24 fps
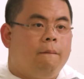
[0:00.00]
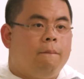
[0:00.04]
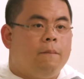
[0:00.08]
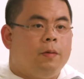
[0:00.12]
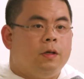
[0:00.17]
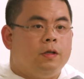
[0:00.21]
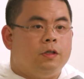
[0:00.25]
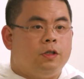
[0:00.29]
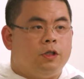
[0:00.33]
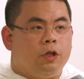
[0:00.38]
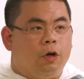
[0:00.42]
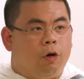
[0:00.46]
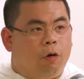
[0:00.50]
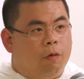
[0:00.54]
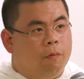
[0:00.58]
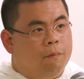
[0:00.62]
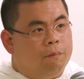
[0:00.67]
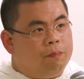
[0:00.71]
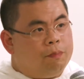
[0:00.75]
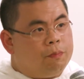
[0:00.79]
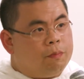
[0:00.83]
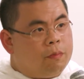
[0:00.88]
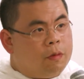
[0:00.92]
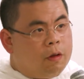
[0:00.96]
So,
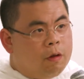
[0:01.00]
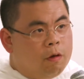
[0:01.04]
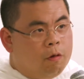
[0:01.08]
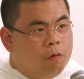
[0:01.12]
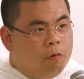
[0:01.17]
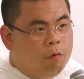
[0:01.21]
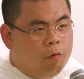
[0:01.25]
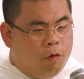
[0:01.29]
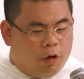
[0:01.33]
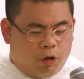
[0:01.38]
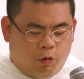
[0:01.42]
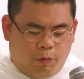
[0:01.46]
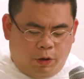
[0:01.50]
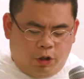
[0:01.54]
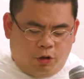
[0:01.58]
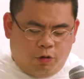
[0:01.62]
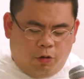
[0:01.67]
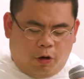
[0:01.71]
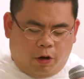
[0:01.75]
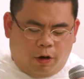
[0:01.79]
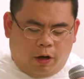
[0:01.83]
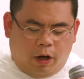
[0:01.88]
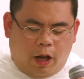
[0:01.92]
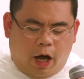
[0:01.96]
what we do
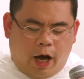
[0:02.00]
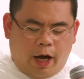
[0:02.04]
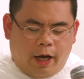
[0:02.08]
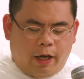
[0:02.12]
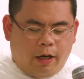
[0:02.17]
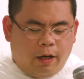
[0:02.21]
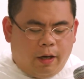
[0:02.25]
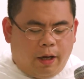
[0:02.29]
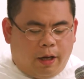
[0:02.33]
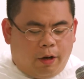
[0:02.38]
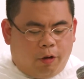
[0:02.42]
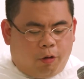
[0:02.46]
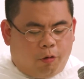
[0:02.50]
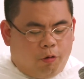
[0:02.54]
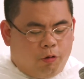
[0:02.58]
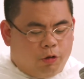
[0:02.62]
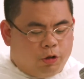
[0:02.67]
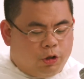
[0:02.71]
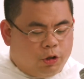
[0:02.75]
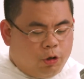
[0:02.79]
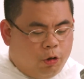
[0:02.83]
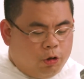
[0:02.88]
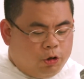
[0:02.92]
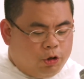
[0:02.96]
online and through
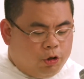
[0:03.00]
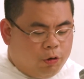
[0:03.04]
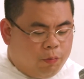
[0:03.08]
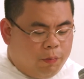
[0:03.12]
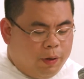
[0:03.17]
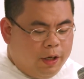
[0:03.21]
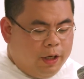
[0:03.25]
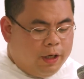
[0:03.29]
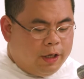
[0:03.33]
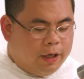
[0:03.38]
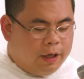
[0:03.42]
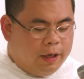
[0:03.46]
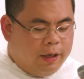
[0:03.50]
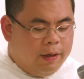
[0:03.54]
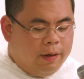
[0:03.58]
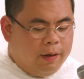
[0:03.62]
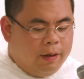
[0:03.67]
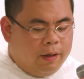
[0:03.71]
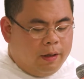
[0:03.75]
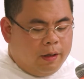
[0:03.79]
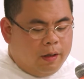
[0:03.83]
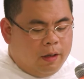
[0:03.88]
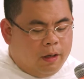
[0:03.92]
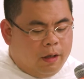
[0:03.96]
social media,
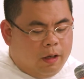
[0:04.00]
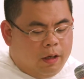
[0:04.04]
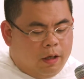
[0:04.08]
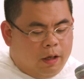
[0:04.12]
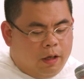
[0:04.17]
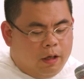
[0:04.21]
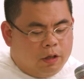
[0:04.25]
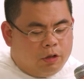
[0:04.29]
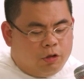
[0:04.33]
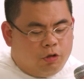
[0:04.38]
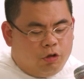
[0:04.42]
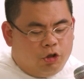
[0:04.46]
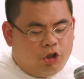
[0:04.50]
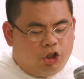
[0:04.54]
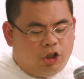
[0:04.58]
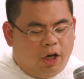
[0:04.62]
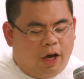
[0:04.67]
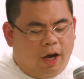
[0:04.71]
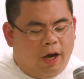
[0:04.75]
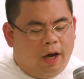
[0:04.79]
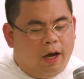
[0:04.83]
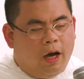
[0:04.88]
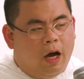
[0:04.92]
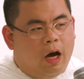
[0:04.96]
is to
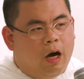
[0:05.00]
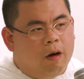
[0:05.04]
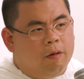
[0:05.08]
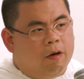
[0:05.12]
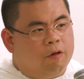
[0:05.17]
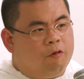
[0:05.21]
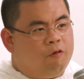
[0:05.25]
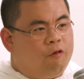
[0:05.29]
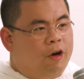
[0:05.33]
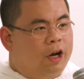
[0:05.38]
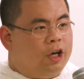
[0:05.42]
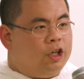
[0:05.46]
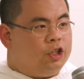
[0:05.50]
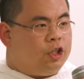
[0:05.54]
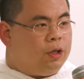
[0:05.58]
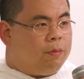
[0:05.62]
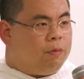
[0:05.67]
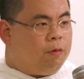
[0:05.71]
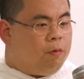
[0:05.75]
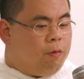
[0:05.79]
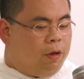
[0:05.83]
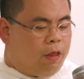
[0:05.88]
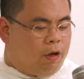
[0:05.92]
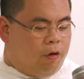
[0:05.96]
share our
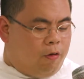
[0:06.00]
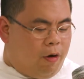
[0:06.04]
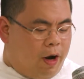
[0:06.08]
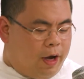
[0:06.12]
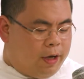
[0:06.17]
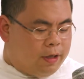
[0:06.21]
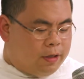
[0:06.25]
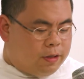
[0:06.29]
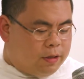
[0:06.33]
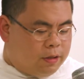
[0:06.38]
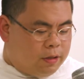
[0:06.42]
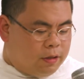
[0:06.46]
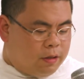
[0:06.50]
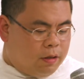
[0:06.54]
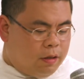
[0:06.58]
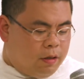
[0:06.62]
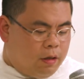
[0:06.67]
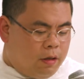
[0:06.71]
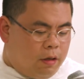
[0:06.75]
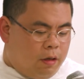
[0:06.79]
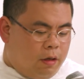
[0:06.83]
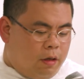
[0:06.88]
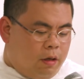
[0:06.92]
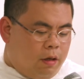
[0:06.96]
friendship with Christ.
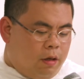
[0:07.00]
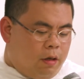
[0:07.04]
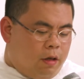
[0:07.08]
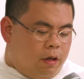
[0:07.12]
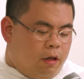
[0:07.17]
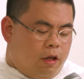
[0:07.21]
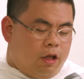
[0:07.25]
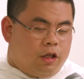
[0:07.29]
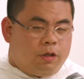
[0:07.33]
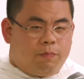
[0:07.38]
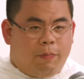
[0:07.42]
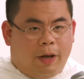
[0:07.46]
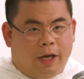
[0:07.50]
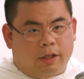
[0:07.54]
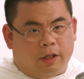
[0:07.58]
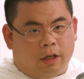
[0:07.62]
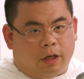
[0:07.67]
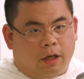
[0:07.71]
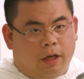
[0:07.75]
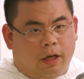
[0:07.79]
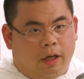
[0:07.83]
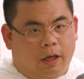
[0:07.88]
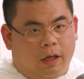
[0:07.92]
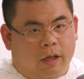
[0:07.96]
This
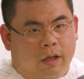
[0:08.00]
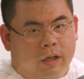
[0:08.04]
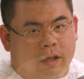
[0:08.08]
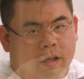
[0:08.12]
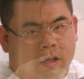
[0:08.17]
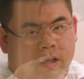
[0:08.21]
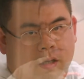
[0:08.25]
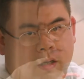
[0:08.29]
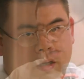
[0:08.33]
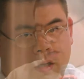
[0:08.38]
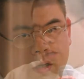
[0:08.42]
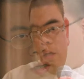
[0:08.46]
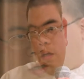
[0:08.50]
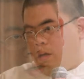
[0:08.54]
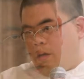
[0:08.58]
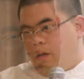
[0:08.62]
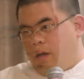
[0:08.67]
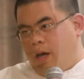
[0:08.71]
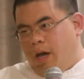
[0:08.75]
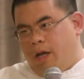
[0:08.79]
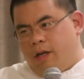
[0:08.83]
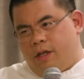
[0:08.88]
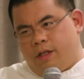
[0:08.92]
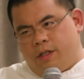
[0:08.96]
basically,
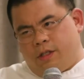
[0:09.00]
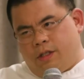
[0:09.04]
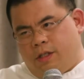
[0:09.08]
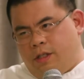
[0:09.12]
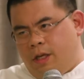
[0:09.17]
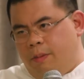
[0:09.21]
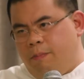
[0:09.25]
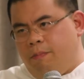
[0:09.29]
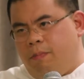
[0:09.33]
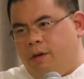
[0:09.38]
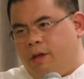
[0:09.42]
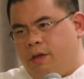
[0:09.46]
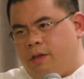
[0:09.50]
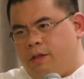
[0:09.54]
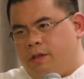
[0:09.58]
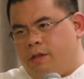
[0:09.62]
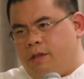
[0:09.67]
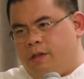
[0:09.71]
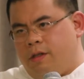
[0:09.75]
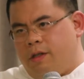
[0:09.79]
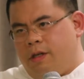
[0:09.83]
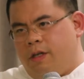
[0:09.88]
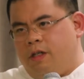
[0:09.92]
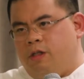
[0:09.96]
at its
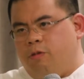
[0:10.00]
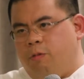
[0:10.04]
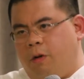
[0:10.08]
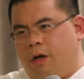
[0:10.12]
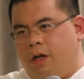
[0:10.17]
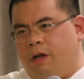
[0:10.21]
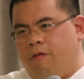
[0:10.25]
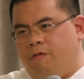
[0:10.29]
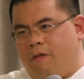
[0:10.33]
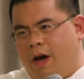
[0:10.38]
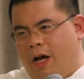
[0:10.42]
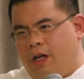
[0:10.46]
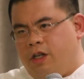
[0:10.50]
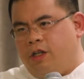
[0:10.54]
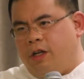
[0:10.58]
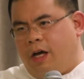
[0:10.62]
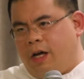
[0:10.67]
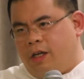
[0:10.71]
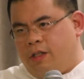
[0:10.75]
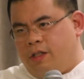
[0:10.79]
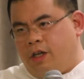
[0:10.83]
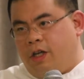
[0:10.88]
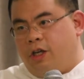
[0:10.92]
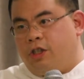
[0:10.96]
simplest, is what
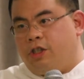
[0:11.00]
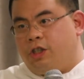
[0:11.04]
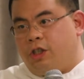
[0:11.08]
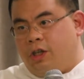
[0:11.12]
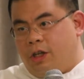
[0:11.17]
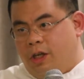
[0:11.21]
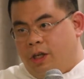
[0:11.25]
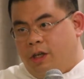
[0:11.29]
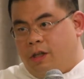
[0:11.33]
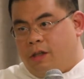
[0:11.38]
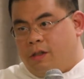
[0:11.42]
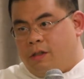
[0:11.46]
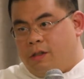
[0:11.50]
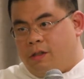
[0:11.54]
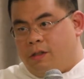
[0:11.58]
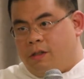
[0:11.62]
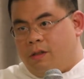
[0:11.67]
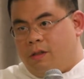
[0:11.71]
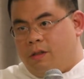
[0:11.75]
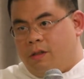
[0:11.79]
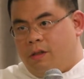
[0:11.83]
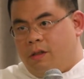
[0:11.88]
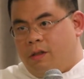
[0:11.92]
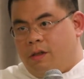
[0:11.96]
evangelization is.
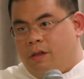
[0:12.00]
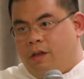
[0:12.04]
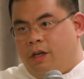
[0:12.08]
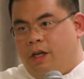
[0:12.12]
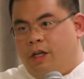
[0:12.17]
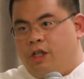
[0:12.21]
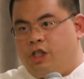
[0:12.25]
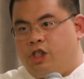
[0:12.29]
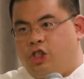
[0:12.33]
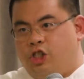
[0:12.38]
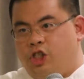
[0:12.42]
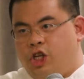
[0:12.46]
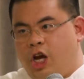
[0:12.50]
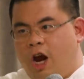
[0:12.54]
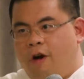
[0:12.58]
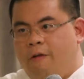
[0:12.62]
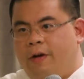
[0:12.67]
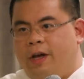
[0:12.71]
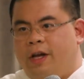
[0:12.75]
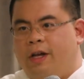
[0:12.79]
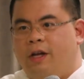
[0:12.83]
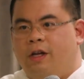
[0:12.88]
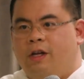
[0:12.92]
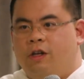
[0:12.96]
It's
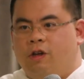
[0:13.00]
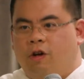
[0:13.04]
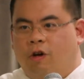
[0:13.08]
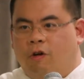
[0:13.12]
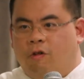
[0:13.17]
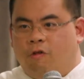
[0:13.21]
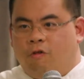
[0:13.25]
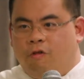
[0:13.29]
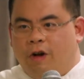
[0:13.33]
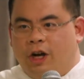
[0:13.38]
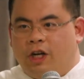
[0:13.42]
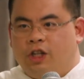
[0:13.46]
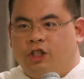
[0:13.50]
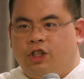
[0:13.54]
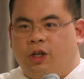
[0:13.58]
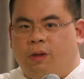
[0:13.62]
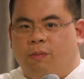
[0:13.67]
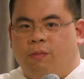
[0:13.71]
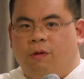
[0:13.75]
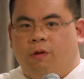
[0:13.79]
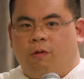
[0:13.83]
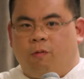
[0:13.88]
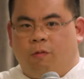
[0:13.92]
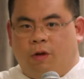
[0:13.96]
sharing your
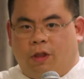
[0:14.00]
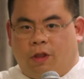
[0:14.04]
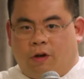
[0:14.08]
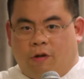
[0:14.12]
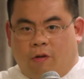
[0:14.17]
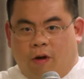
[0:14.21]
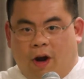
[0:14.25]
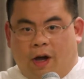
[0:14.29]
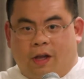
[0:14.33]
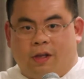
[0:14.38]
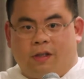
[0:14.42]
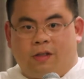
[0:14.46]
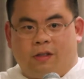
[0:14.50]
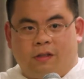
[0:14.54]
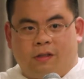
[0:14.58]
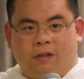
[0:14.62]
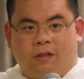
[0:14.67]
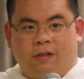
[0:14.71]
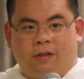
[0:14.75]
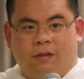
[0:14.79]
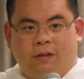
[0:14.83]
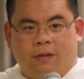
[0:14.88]
friendship with Christ.